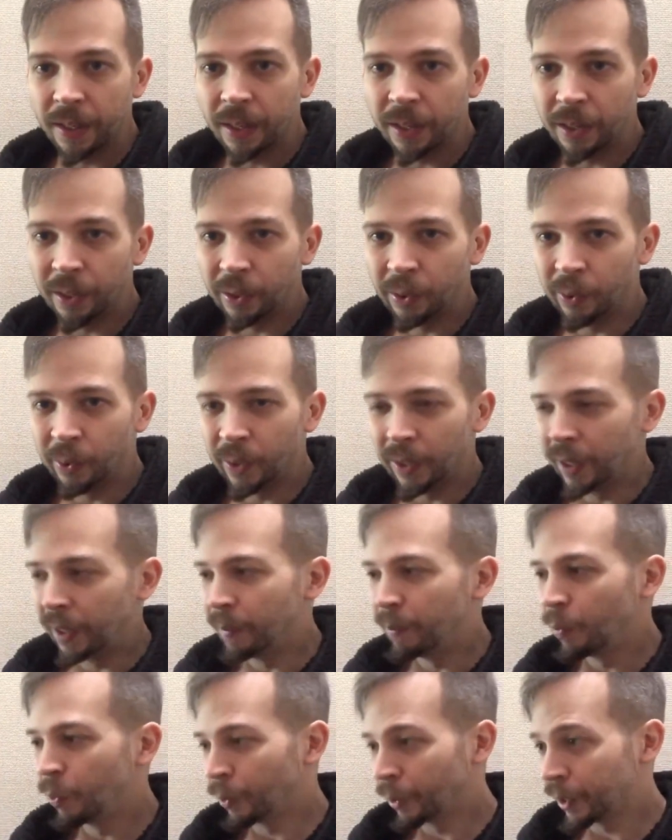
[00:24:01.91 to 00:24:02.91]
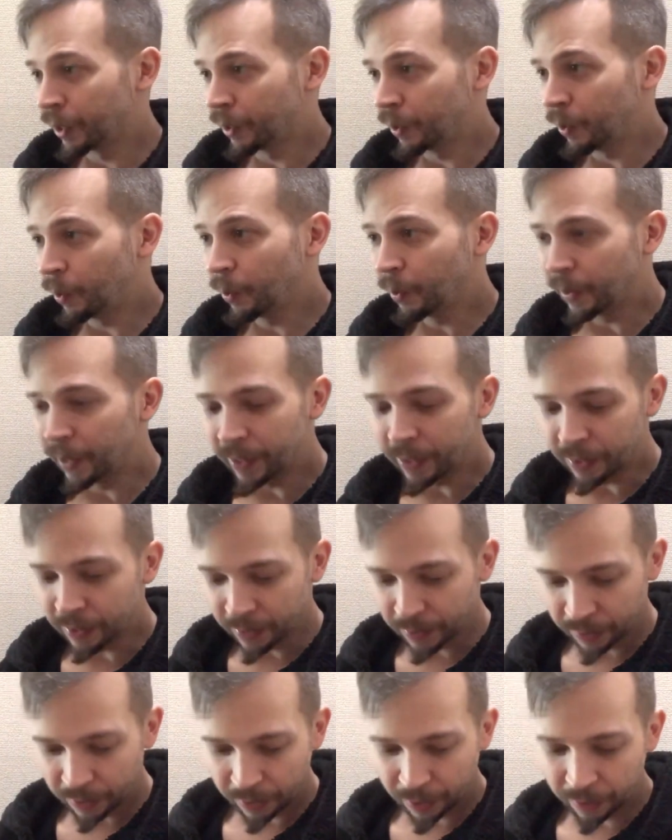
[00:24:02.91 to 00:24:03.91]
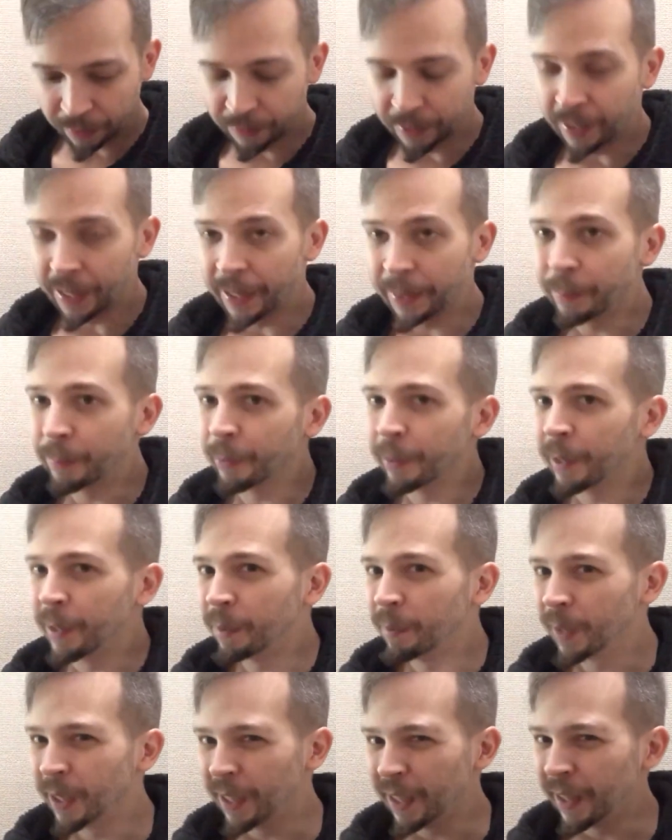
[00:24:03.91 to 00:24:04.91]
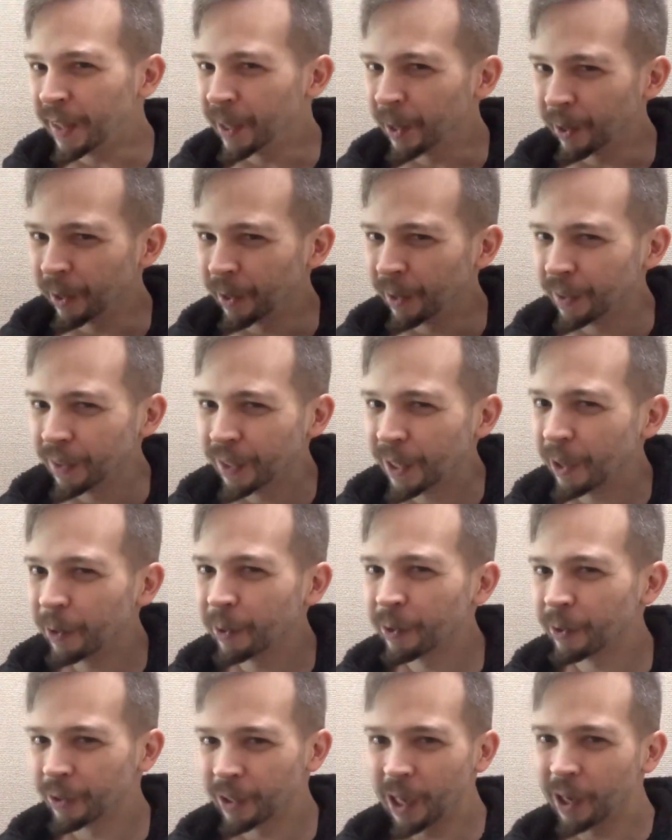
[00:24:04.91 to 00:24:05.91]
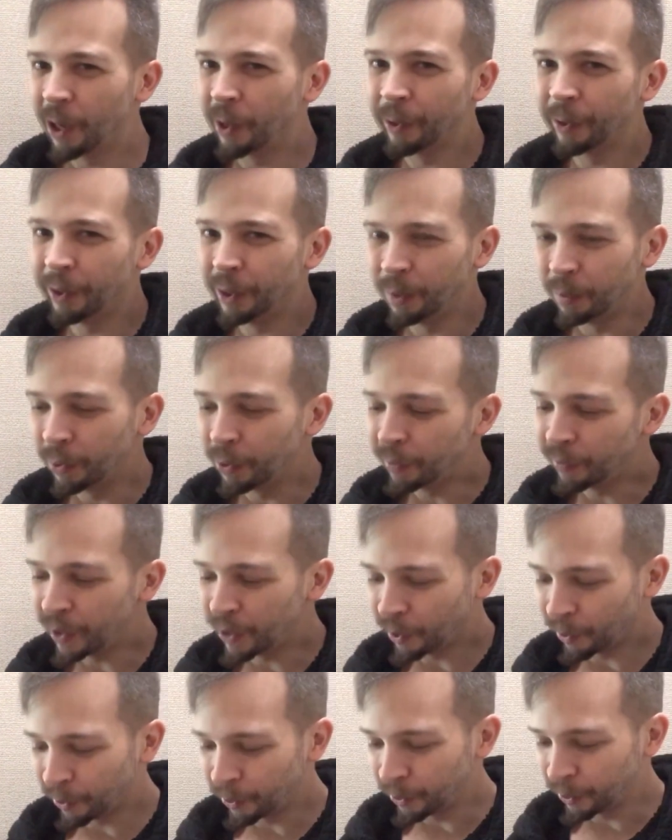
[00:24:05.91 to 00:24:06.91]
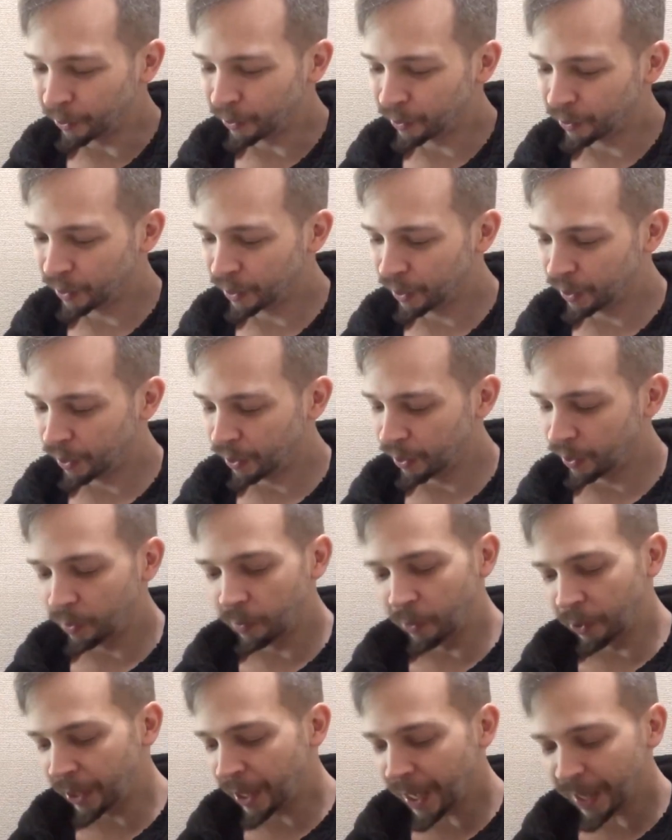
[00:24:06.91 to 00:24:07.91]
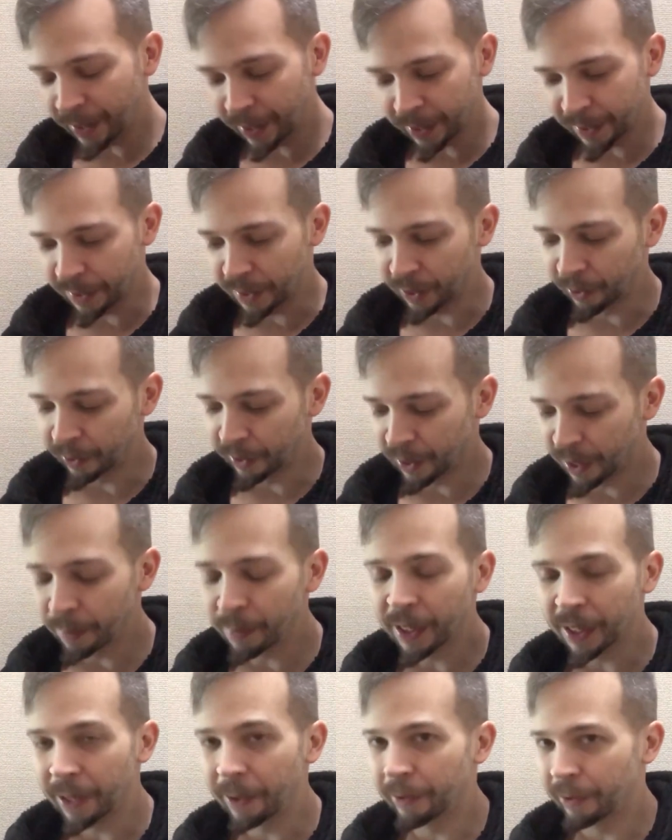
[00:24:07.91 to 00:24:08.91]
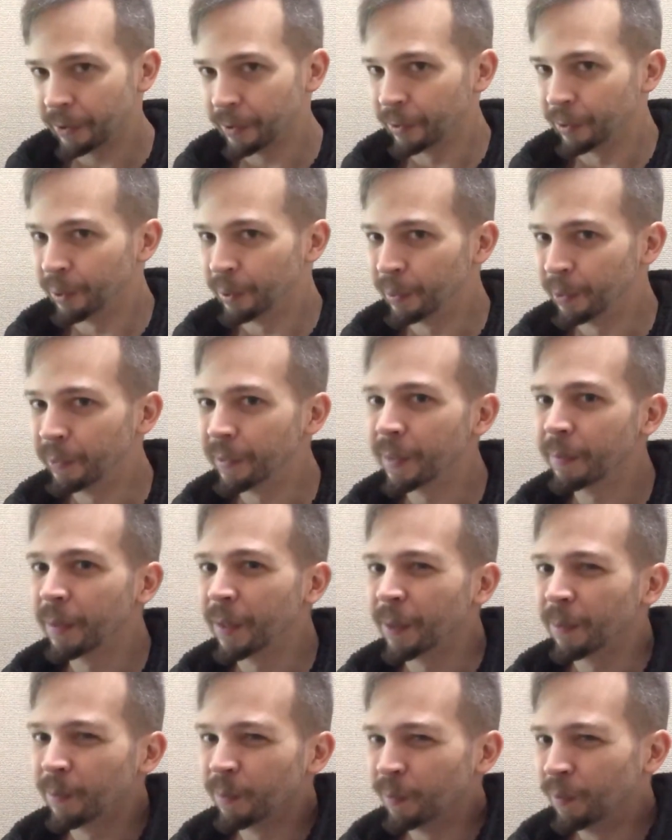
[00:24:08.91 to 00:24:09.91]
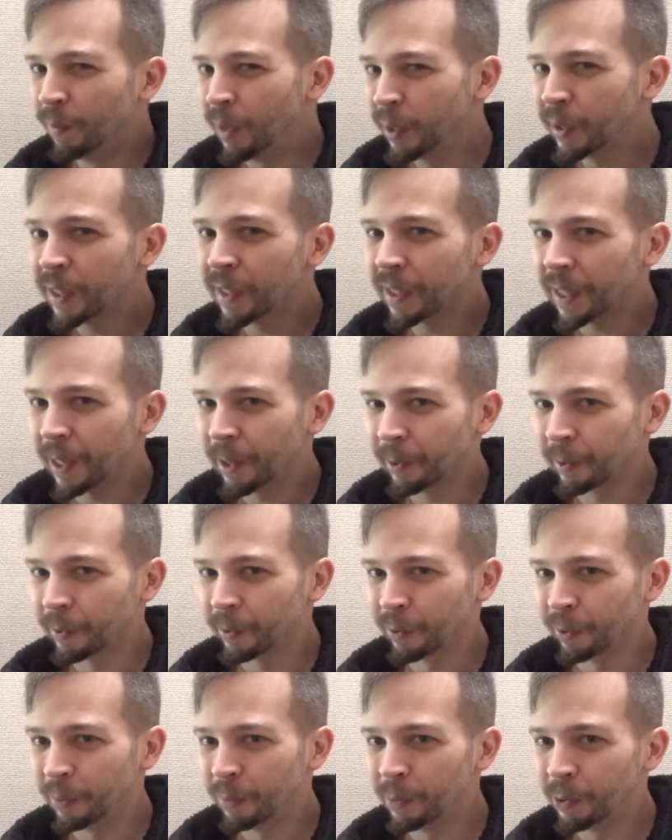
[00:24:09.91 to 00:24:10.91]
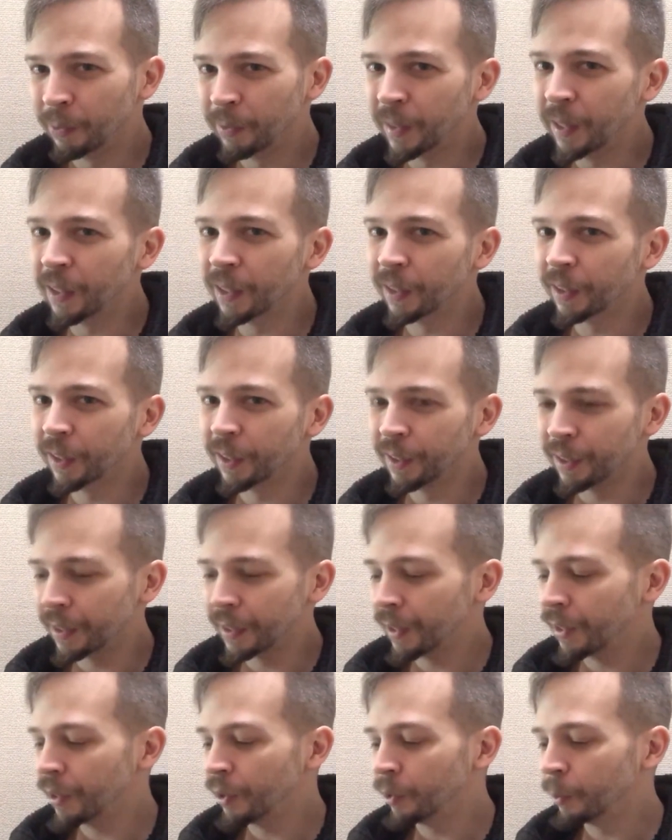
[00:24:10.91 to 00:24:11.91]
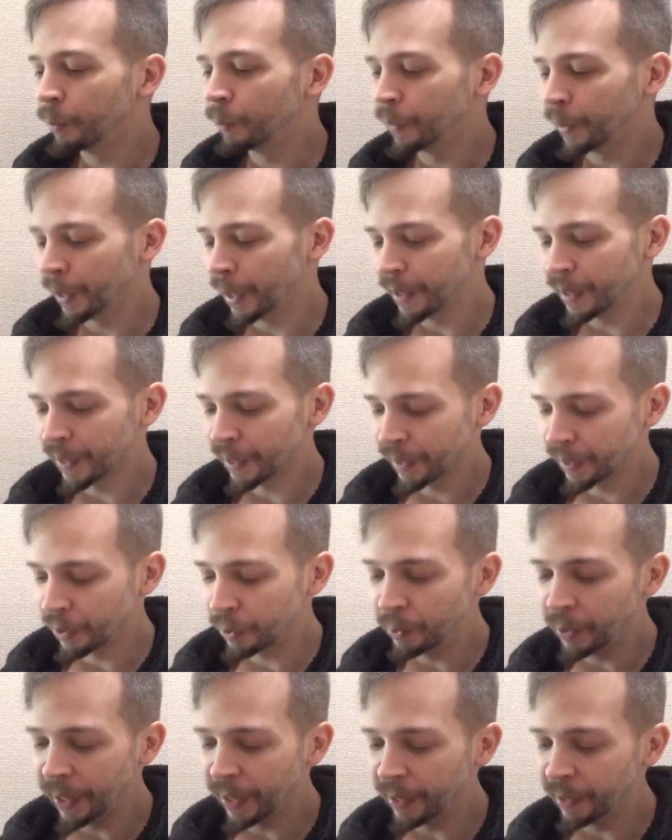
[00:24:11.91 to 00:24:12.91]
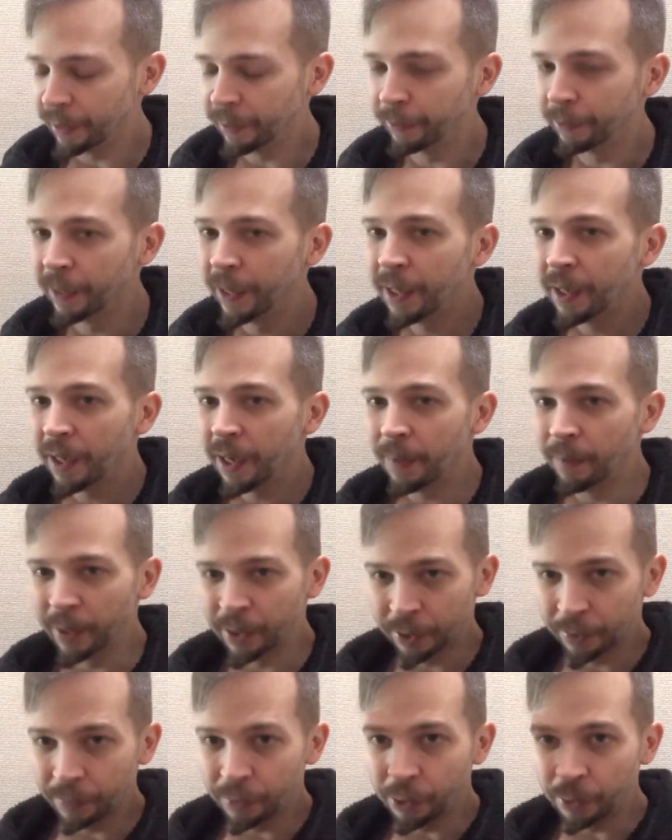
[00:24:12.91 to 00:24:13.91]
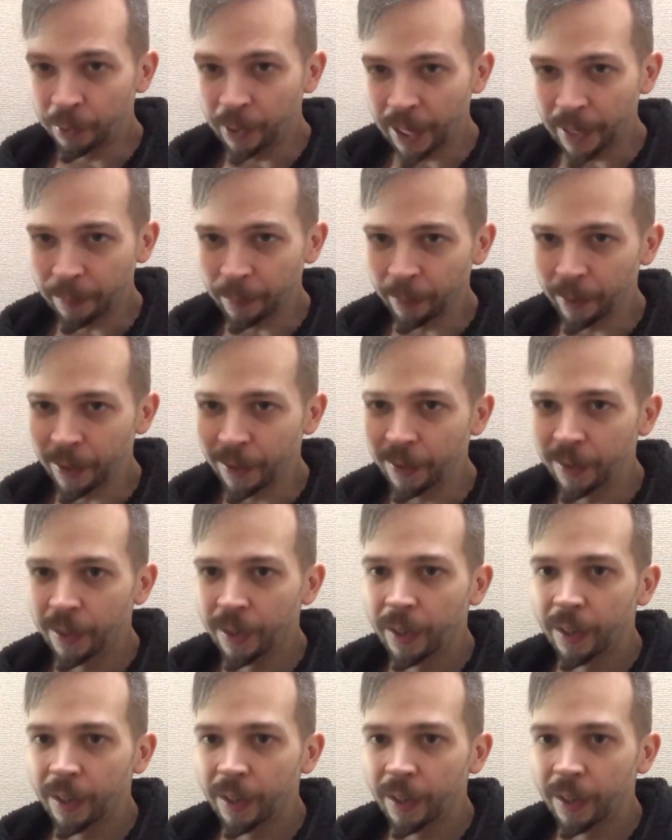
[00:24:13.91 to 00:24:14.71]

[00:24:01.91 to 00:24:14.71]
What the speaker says: more stories of the Nightbreed, but they're characters that are in the movie are, well, not necessarily. Some of the characters are in the movie, but most of the characters in the movie continue, plus you have a bunch of new Nightbreed.